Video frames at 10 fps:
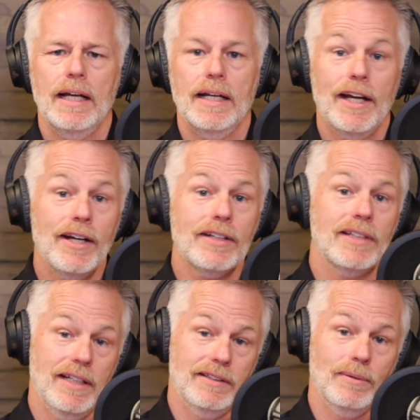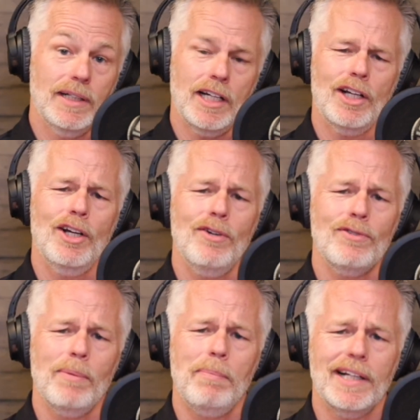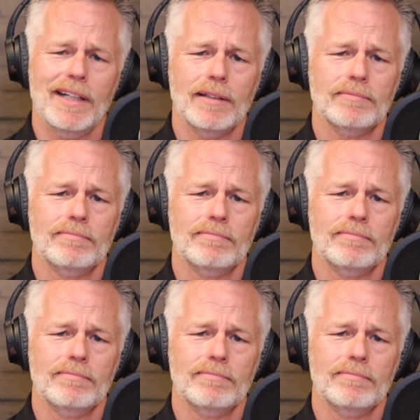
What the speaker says: And here's an easy one. Go for a picnic.